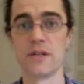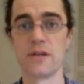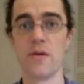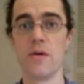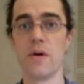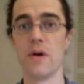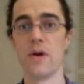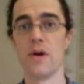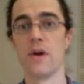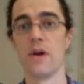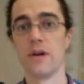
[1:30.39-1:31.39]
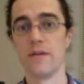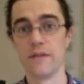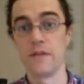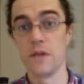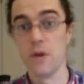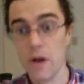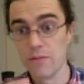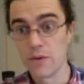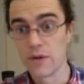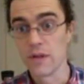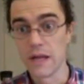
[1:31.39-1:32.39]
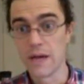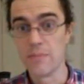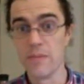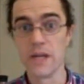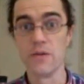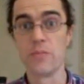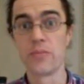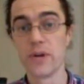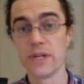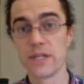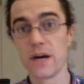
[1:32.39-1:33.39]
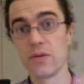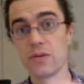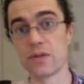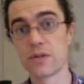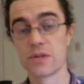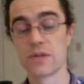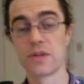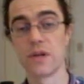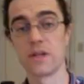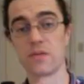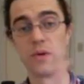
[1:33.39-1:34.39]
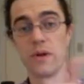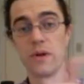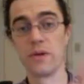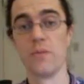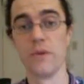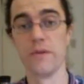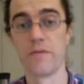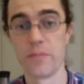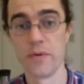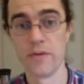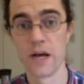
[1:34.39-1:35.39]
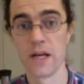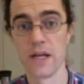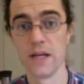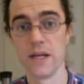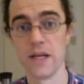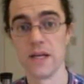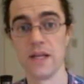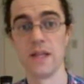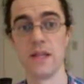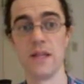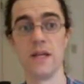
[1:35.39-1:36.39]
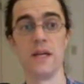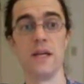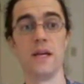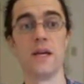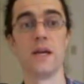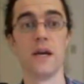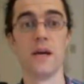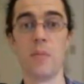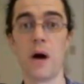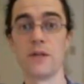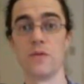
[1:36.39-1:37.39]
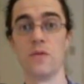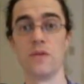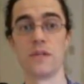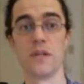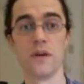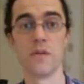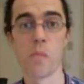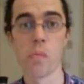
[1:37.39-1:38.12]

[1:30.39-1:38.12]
So even if you don't have one of the lab manual printouts, that's what we've provided in the modules here.